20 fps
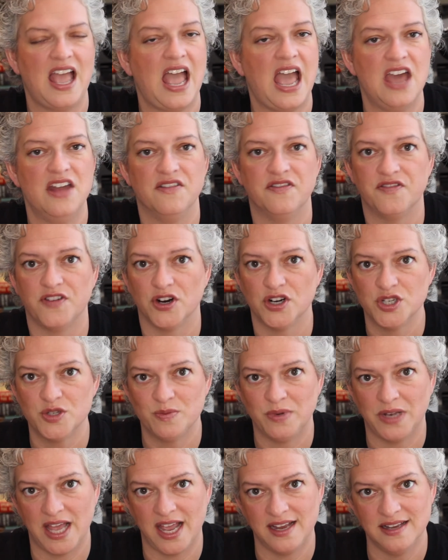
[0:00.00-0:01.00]
And 1st
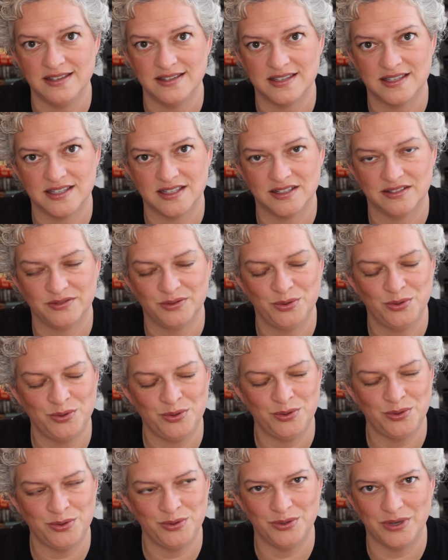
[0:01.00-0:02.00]
place,
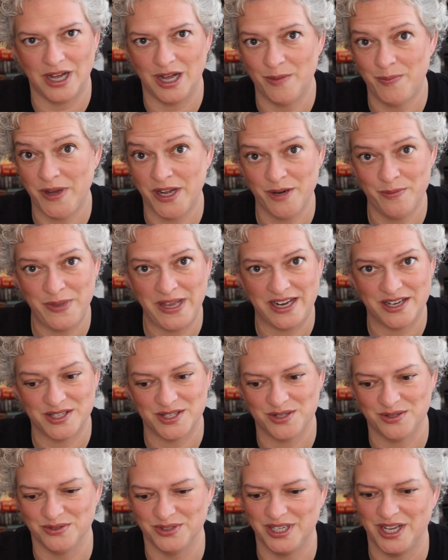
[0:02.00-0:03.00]
up on a
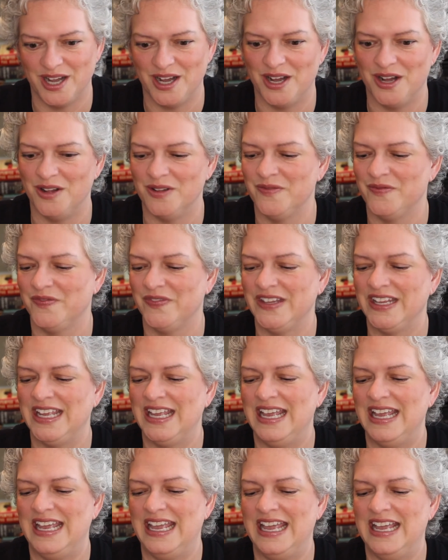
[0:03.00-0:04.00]
pedestal, y'all,
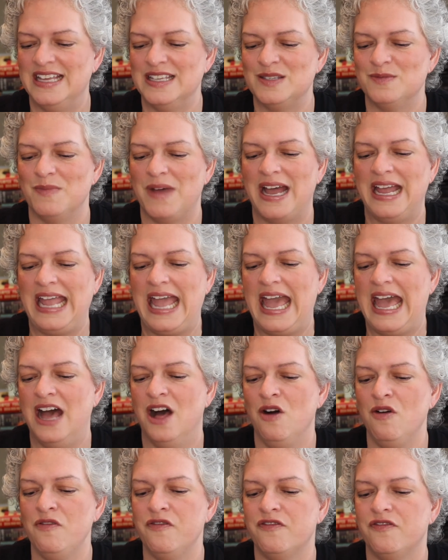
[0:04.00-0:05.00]
is my
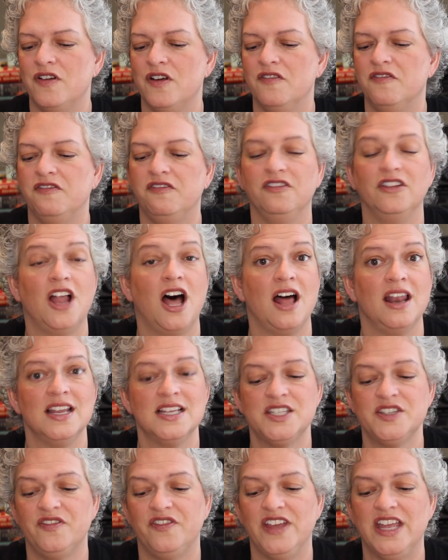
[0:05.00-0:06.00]
e.l.f.
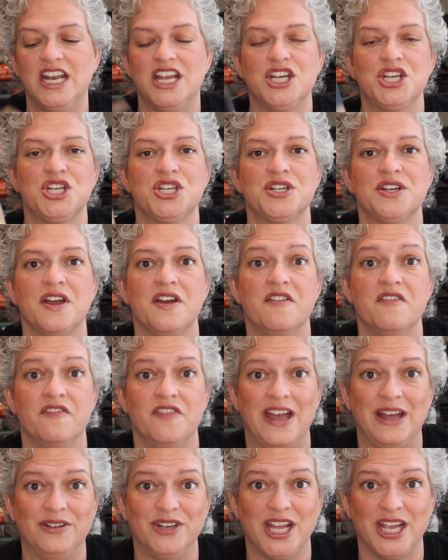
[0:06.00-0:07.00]
Flawless Finish
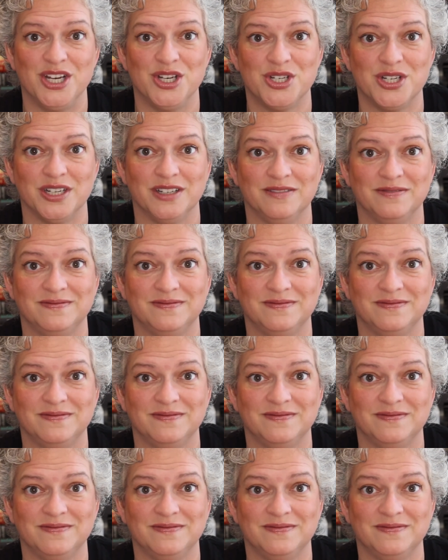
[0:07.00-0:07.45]
foundation.